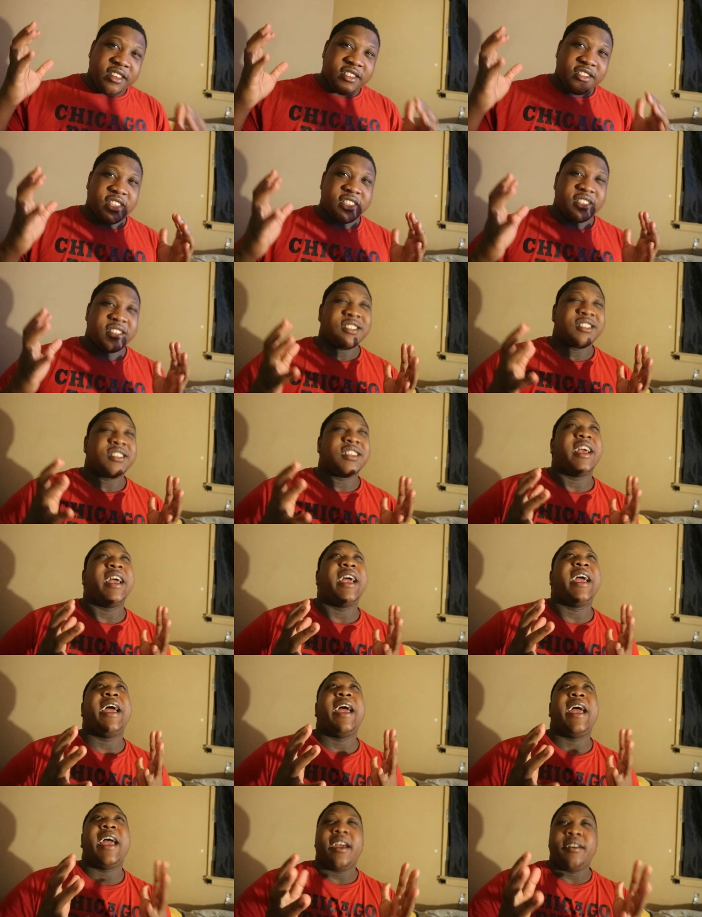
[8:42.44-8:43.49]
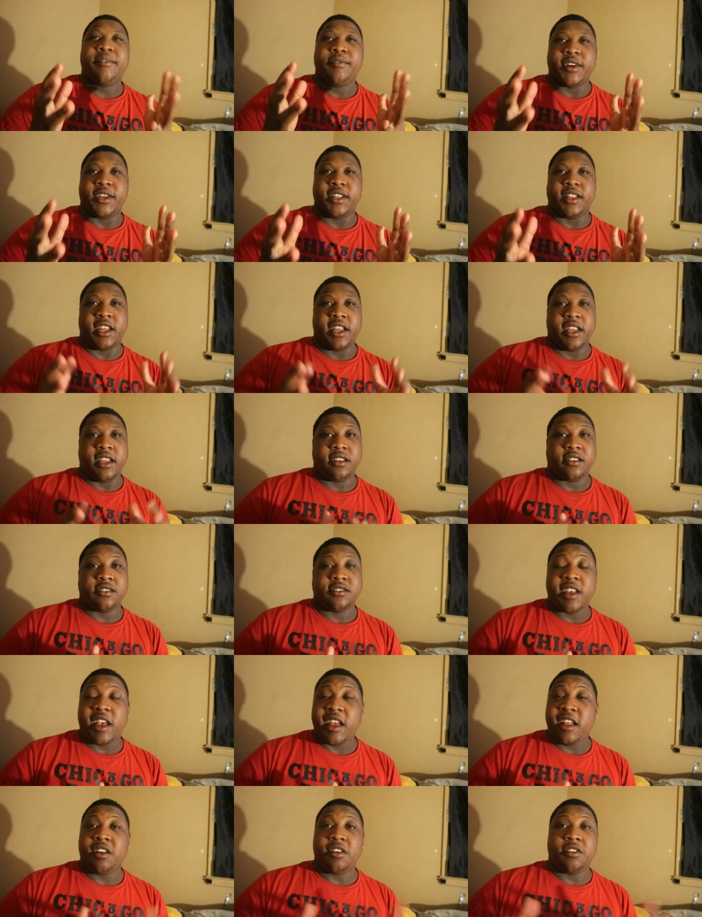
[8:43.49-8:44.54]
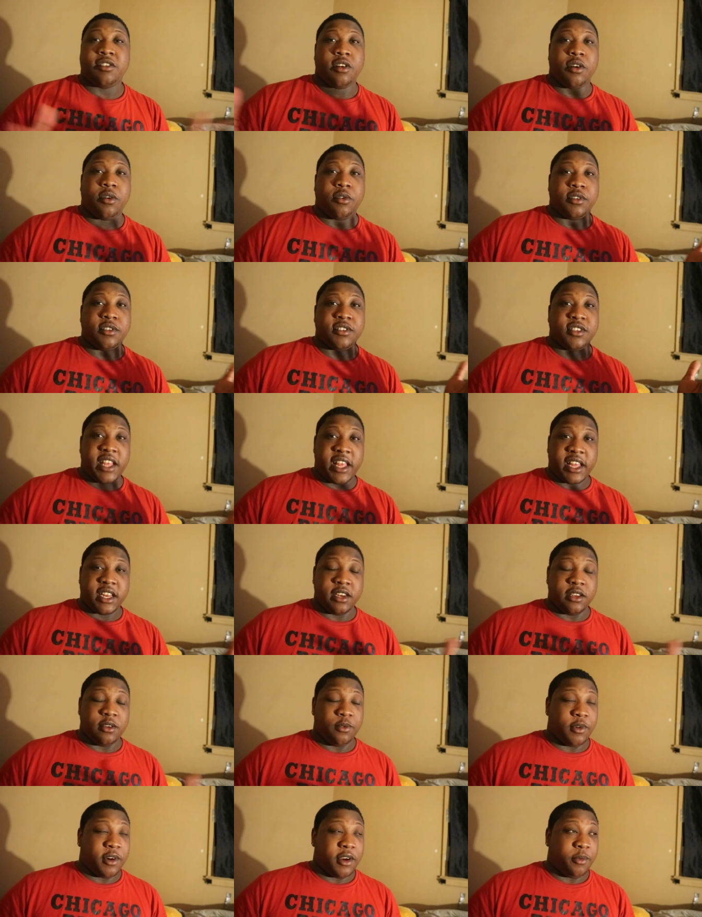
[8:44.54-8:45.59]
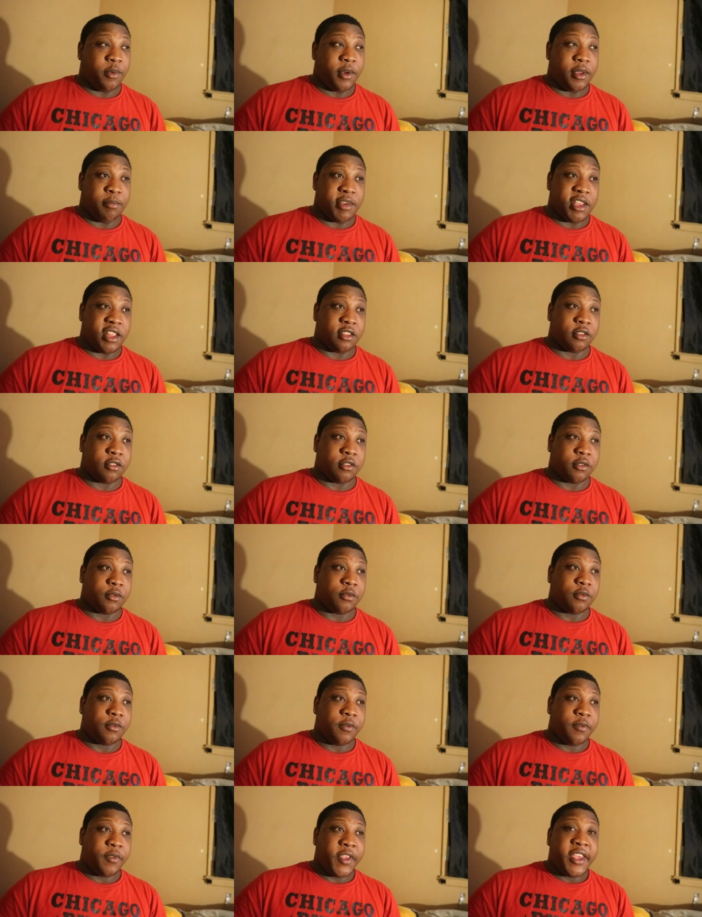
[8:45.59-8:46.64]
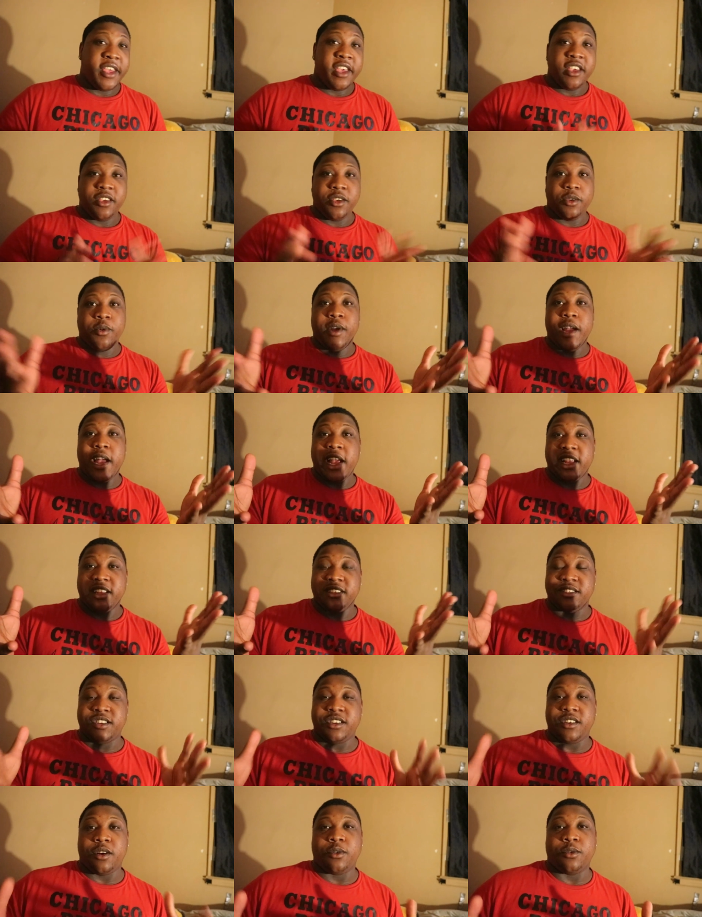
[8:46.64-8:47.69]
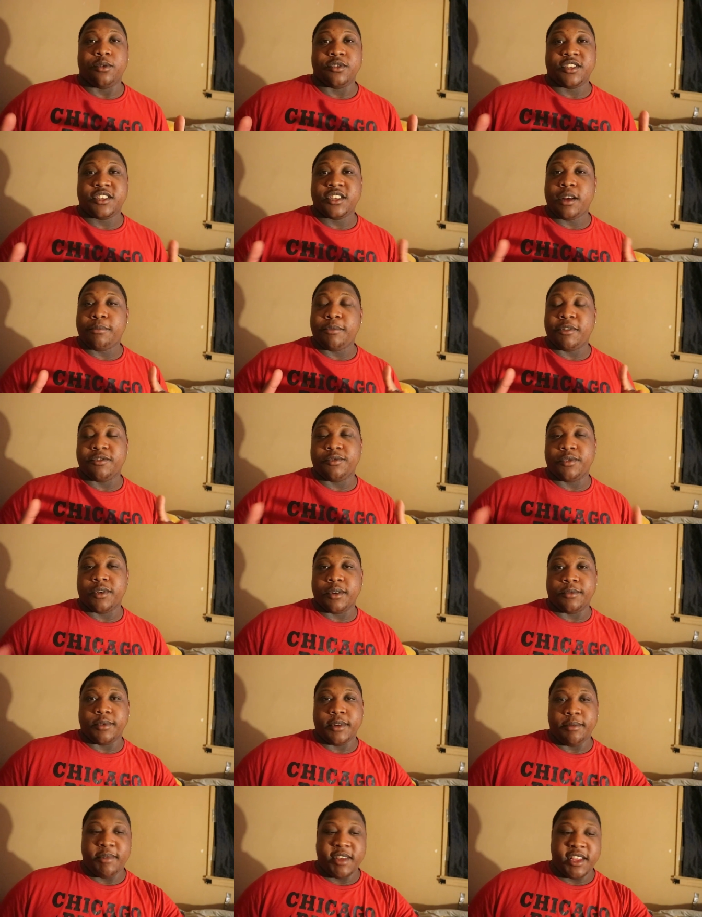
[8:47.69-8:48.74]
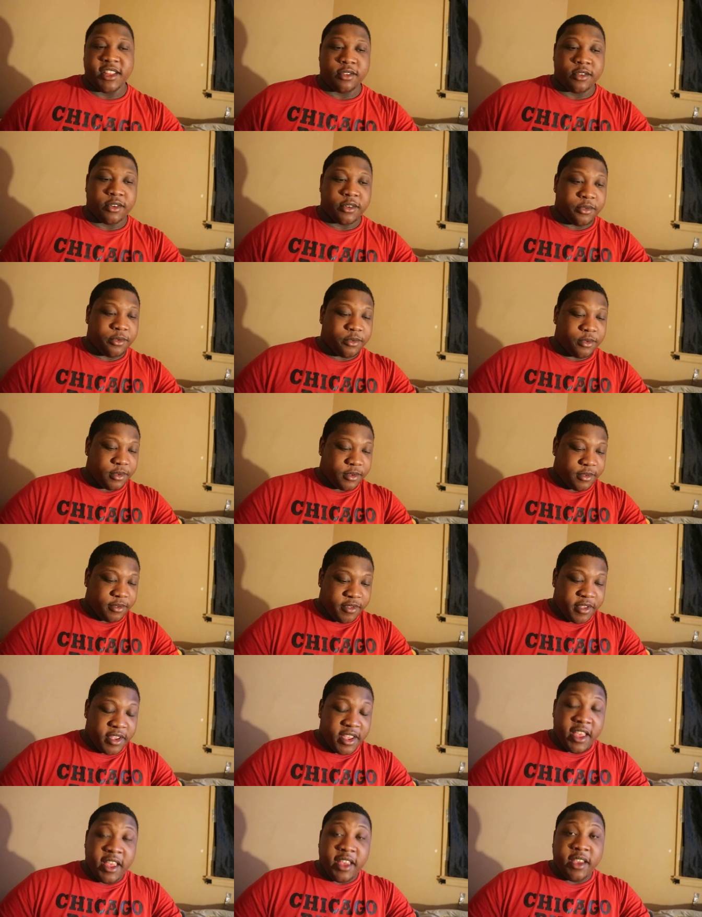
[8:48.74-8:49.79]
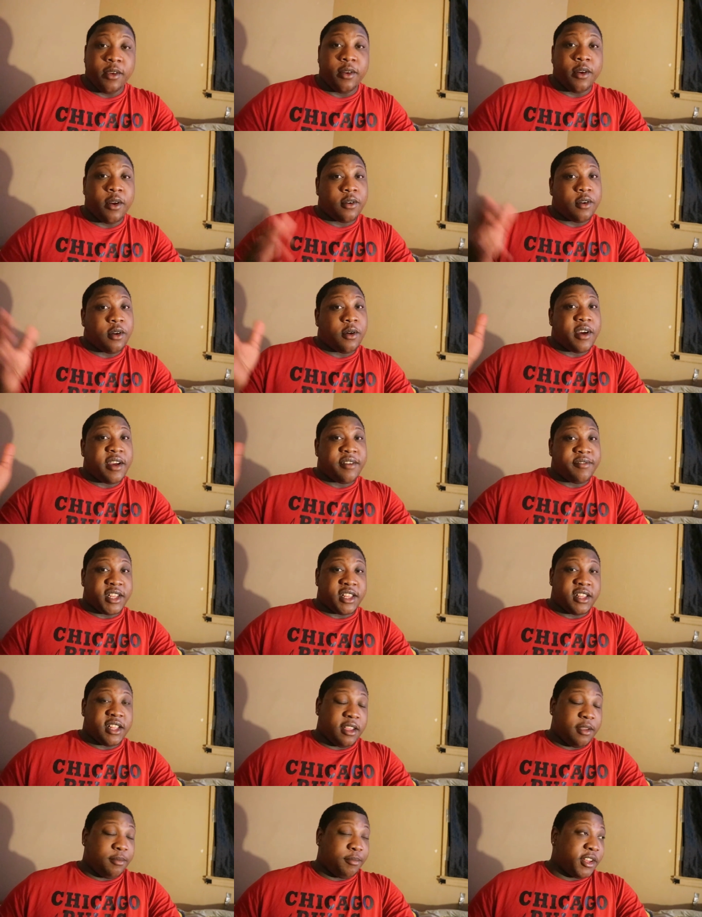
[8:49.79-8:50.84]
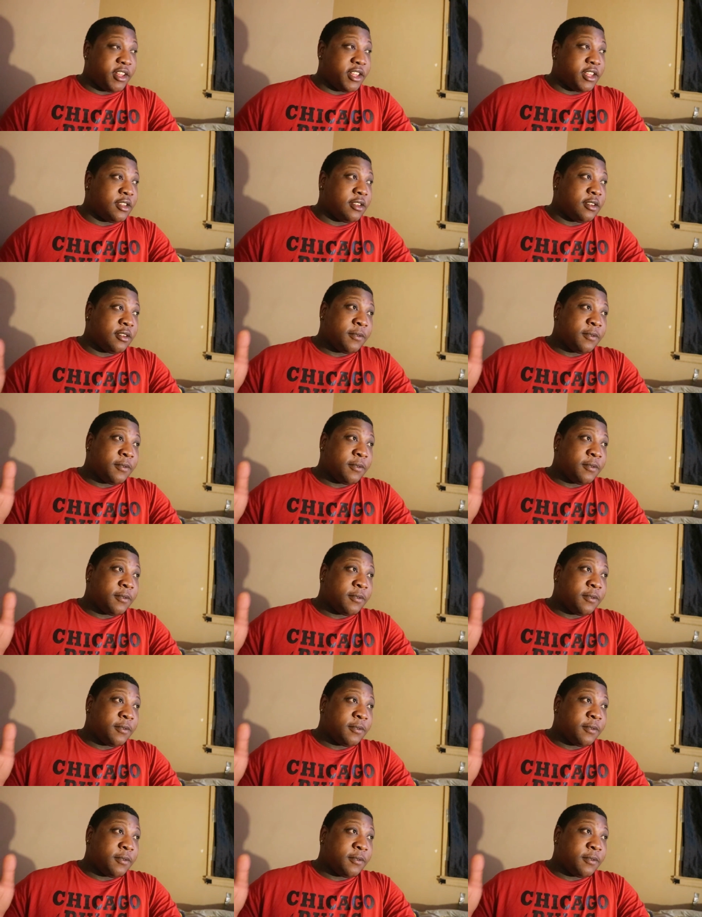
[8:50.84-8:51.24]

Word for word: just everything taylor knows exactly what we've been through you guys know some of what we've been through. You don't know everything, but